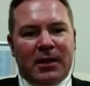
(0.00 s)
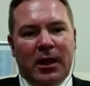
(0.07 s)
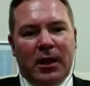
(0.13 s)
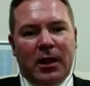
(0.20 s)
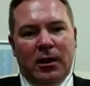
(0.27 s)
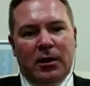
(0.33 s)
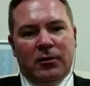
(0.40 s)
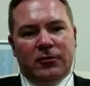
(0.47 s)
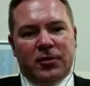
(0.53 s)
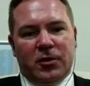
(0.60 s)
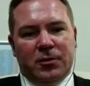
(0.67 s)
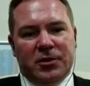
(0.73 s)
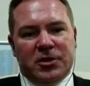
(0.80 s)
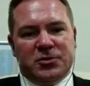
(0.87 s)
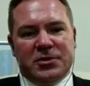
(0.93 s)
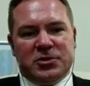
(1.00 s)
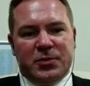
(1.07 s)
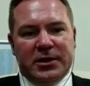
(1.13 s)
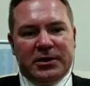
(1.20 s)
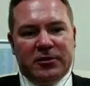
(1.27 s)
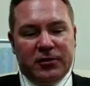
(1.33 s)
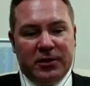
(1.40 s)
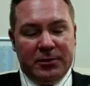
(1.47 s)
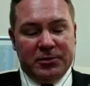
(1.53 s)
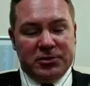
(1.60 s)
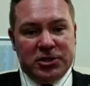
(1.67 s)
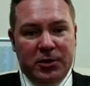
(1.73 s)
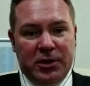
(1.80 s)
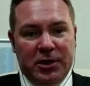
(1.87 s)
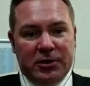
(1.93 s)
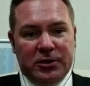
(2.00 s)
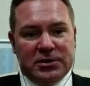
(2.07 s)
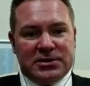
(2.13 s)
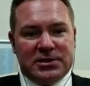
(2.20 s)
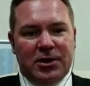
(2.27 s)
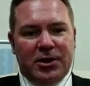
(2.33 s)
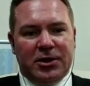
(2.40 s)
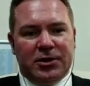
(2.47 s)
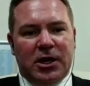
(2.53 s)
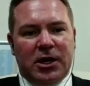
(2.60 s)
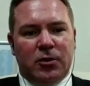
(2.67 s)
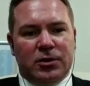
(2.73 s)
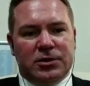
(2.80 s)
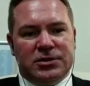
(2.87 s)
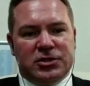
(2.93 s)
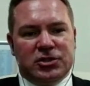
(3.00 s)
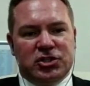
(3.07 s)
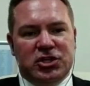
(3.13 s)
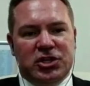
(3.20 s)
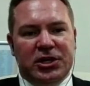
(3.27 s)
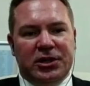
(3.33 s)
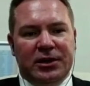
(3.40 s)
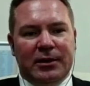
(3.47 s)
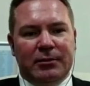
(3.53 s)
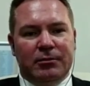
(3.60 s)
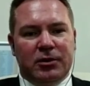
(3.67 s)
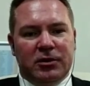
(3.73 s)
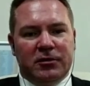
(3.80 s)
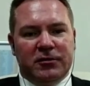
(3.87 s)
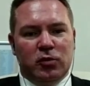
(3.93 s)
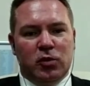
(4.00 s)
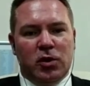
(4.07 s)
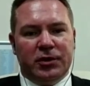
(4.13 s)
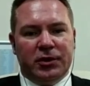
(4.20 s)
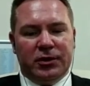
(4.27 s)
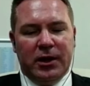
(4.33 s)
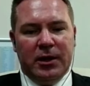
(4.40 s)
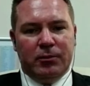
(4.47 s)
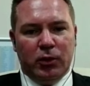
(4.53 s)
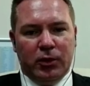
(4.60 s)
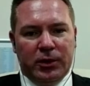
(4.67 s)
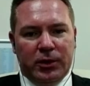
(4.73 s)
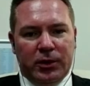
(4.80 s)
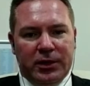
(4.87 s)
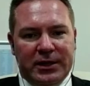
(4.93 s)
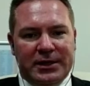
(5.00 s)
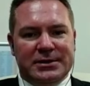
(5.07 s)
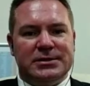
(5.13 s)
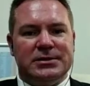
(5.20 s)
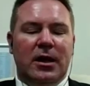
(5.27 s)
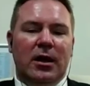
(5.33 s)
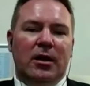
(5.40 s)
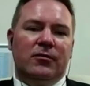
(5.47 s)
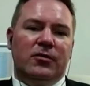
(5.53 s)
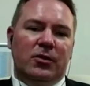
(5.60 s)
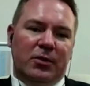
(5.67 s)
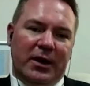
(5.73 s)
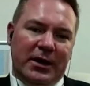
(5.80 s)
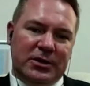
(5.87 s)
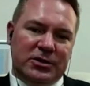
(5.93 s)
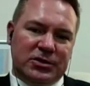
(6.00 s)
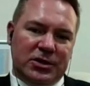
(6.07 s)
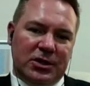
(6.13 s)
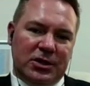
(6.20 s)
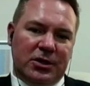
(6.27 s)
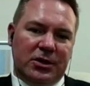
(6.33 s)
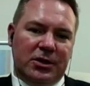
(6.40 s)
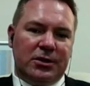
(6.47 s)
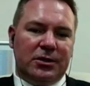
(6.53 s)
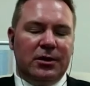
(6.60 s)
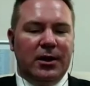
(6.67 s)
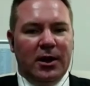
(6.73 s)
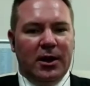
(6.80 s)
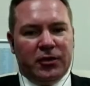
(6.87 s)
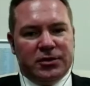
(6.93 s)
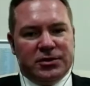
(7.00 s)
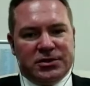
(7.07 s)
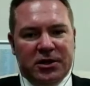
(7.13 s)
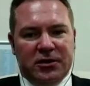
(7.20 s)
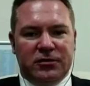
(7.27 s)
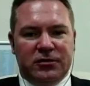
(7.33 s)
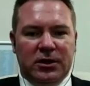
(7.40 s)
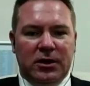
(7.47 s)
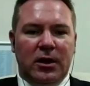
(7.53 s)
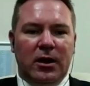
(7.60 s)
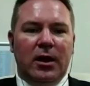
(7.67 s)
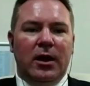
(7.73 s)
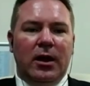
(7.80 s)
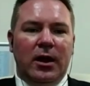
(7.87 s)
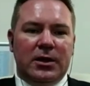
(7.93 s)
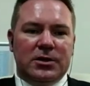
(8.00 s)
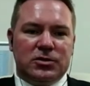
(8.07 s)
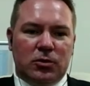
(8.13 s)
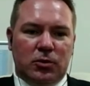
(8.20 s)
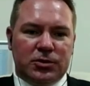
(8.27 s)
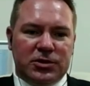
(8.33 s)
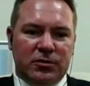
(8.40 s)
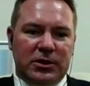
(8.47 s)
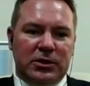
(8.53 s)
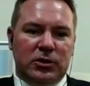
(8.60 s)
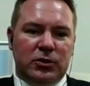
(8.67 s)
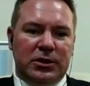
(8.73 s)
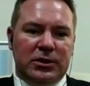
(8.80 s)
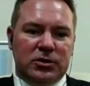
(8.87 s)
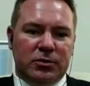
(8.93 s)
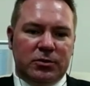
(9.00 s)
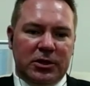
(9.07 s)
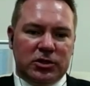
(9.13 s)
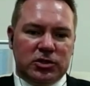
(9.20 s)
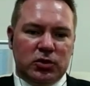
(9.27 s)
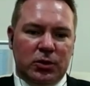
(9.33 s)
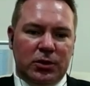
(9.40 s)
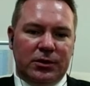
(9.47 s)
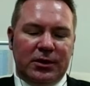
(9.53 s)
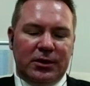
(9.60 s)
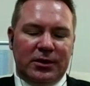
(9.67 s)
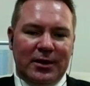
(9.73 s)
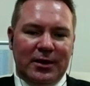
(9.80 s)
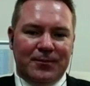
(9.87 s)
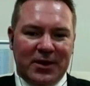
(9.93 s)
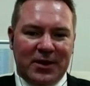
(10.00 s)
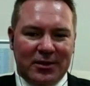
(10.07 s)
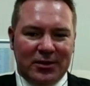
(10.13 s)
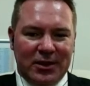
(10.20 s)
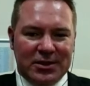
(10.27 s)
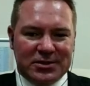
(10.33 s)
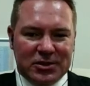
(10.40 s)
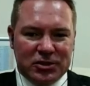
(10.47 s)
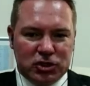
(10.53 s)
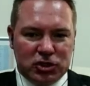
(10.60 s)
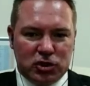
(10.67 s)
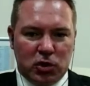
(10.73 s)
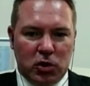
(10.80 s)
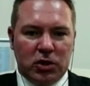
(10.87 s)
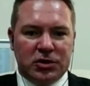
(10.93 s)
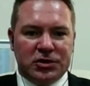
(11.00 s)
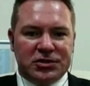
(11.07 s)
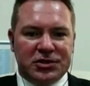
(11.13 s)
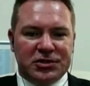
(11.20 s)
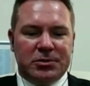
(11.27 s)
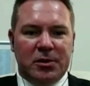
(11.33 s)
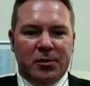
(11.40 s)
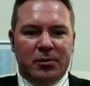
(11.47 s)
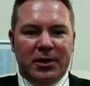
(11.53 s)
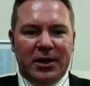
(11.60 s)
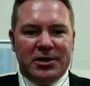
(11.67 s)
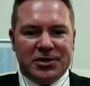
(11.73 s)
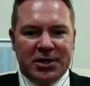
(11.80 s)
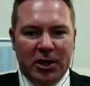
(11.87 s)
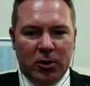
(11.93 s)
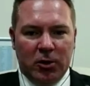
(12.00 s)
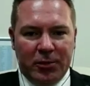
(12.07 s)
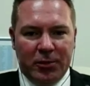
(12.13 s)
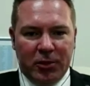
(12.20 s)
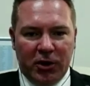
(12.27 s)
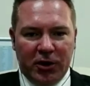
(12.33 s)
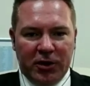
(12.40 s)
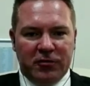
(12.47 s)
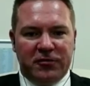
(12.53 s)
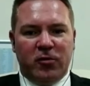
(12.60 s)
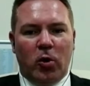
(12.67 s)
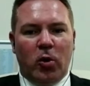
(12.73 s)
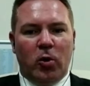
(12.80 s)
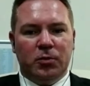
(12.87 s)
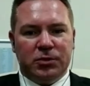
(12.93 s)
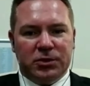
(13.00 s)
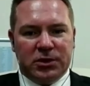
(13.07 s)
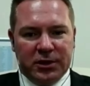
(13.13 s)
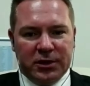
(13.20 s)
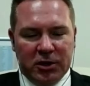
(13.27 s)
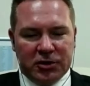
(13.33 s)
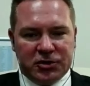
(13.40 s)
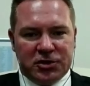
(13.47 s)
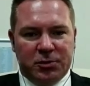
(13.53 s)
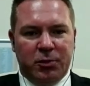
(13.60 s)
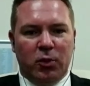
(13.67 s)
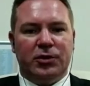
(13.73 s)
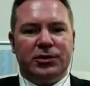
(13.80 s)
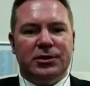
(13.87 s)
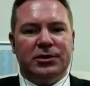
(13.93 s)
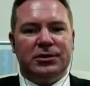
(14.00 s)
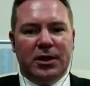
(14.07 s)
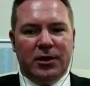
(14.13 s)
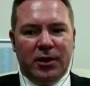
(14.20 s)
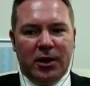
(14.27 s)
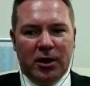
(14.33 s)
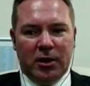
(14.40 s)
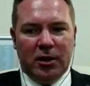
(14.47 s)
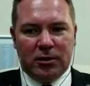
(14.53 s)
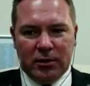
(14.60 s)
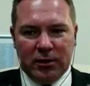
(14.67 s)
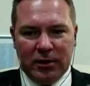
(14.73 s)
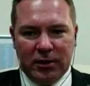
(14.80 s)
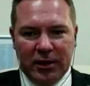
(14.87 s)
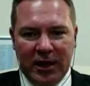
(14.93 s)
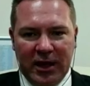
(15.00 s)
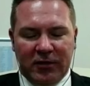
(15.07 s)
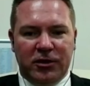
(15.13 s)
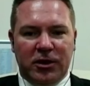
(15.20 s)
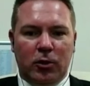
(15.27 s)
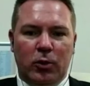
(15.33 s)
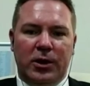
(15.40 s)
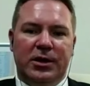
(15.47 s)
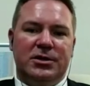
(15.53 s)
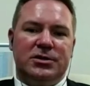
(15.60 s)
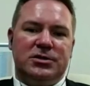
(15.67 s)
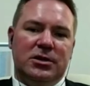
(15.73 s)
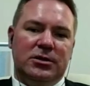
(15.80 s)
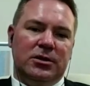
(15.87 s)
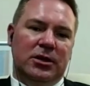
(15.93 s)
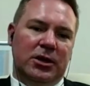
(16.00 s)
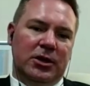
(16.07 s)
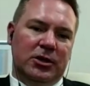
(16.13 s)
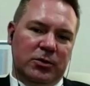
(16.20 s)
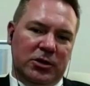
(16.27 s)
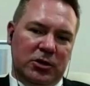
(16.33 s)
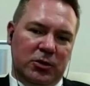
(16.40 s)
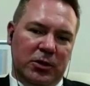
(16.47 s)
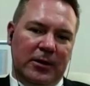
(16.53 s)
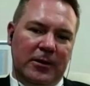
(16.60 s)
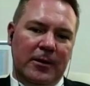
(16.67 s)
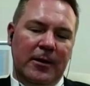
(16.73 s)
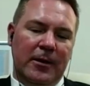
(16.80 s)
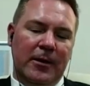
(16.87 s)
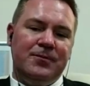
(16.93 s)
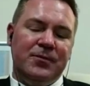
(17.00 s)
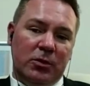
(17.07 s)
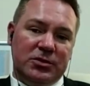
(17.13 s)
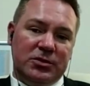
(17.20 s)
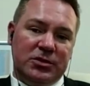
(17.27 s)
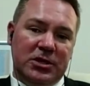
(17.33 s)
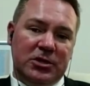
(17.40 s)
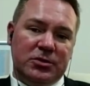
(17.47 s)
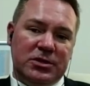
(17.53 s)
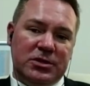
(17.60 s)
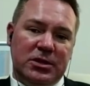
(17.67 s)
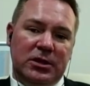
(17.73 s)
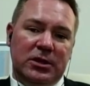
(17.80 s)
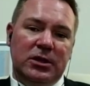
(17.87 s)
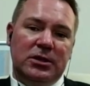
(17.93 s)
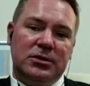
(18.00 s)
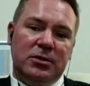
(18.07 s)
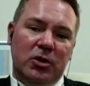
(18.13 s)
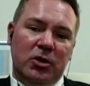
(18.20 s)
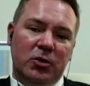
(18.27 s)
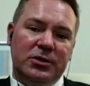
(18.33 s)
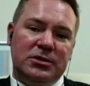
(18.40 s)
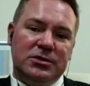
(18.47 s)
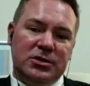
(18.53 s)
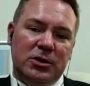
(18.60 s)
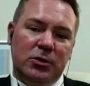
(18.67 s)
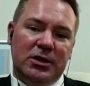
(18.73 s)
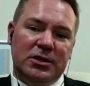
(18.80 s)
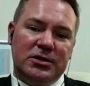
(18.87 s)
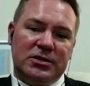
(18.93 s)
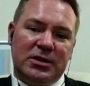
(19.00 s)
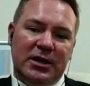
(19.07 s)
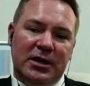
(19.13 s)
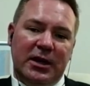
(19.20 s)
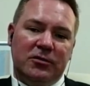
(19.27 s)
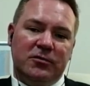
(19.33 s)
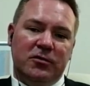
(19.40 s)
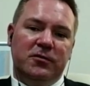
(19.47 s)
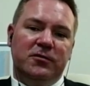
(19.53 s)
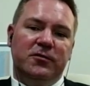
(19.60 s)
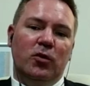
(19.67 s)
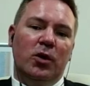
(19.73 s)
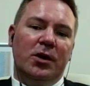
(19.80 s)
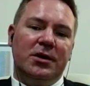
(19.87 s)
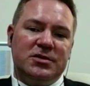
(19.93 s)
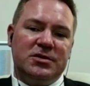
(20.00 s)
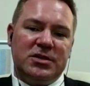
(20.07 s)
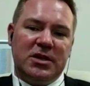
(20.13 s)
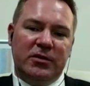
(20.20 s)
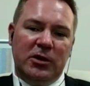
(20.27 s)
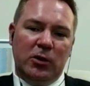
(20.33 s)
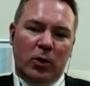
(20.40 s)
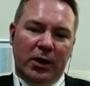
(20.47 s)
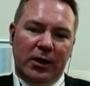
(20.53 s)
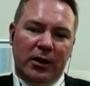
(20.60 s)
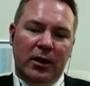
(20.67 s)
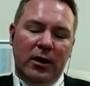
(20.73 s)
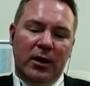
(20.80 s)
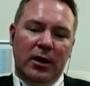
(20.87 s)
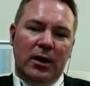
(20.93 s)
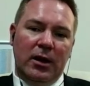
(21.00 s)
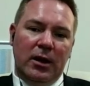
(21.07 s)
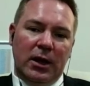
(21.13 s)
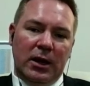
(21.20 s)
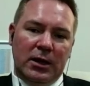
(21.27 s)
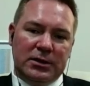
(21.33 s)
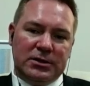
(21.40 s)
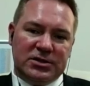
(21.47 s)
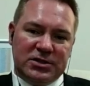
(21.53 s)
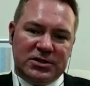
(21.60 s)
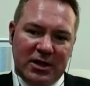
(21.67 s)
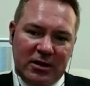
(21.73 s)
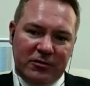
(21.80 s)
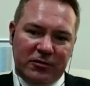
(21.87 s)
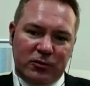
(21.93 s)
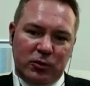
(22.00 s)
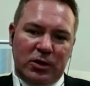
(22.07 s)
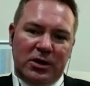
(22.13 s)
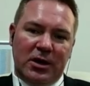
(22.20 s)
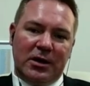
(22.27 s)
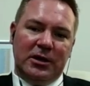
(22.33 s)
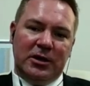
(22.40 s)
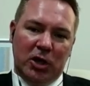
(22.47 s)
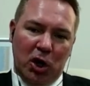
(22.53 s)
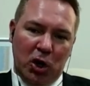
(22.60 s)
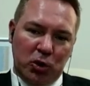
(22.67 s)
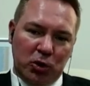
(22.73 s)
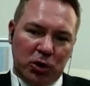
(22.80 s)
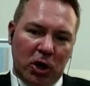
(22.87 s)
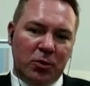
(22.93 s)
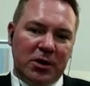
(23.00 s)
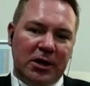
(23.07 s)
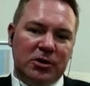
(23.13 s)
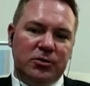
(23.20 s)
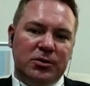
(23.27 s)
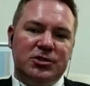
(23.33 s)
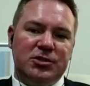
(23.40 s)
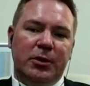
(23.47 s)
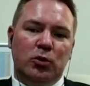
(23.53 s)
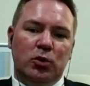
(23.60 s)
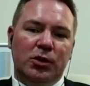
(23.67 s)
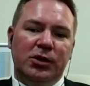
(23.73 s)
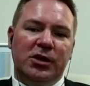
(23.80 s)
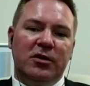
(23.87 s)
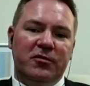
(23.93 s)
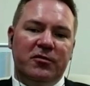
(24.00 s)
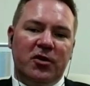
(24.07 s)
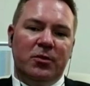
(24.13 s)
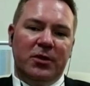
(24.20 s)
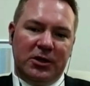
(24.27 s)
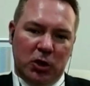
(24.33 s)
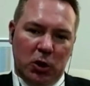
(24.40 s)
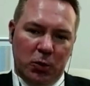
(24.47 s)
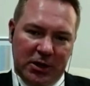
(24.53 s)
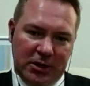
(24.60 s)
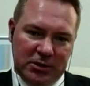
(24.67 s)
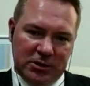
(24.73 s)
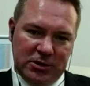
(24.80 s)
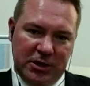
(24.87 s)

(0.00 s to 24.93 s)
From this perspective that I'm showing on the slide now is the sheer number of work that the employees from HR, health and safety has also been doing to make sure that there's a strong system in place now. People are informed and they are supported and they have the awareness that they need to be doing. What's interesting here at the moment is DEWA has allowed for 471 staff who are currently in their own home countries to be working from that home country.